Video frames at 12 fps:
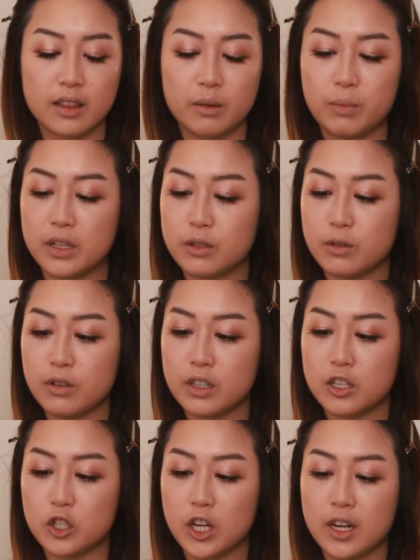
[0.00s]
lip pencil
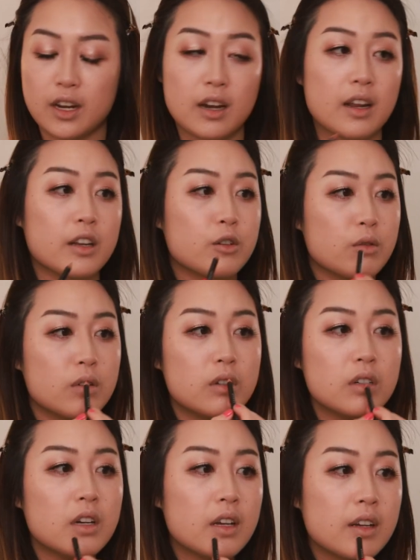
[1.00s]
in the shade
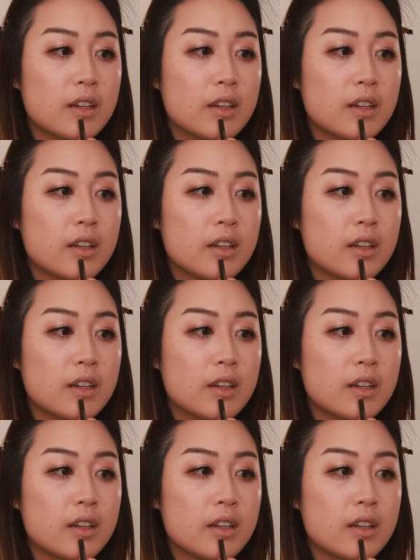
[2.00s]
Natural